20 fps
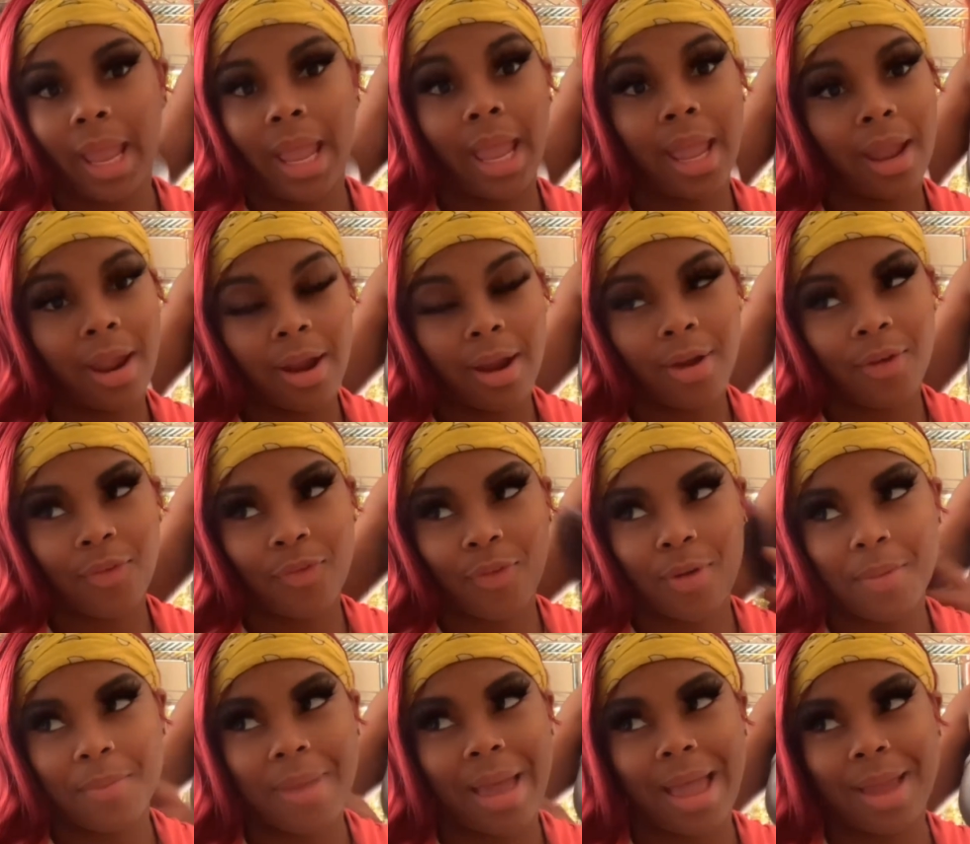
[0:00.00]
hair
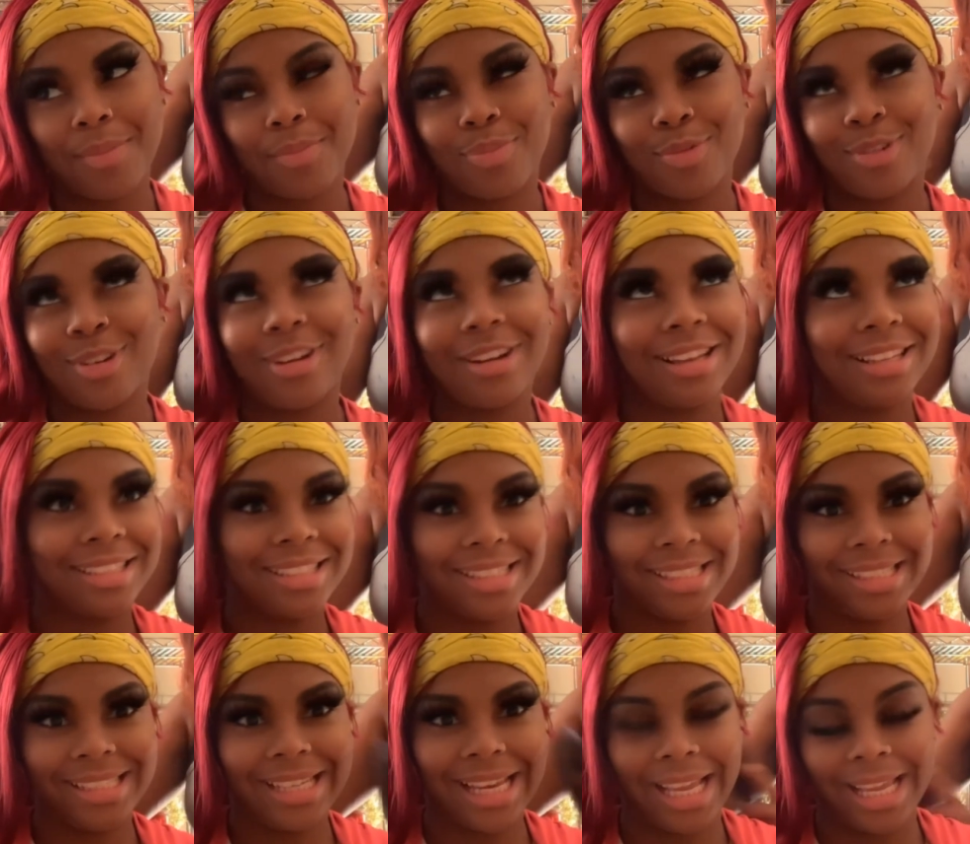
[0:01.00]
for my
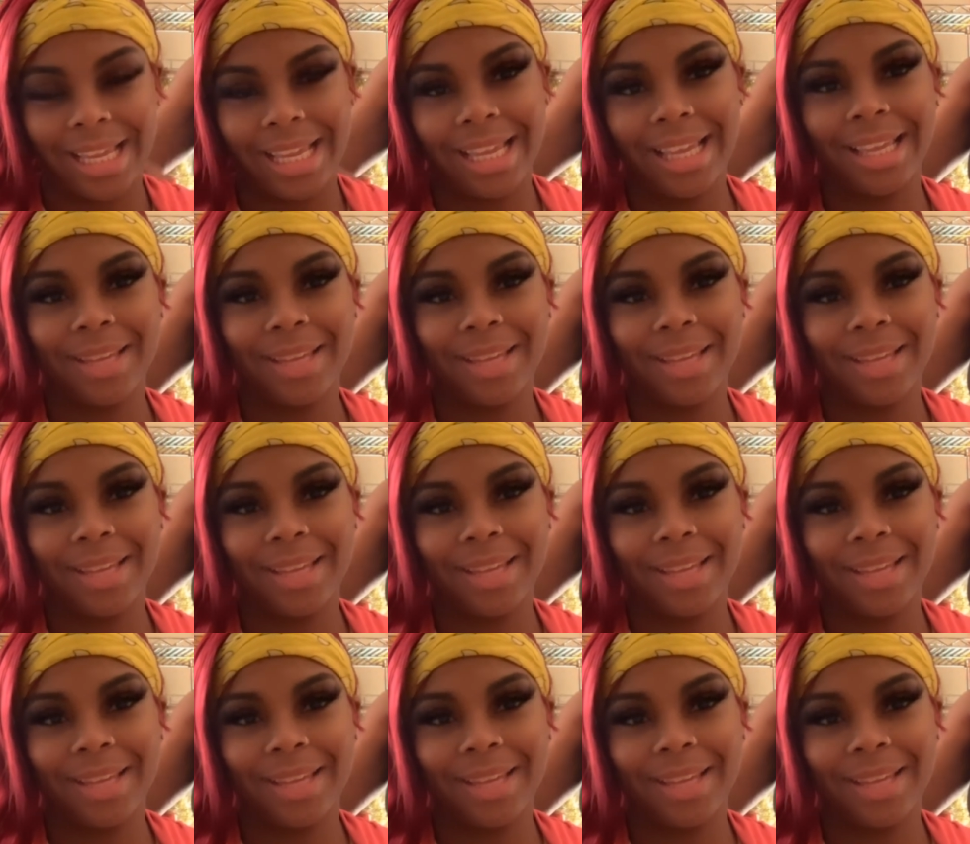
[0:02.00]
brunch date.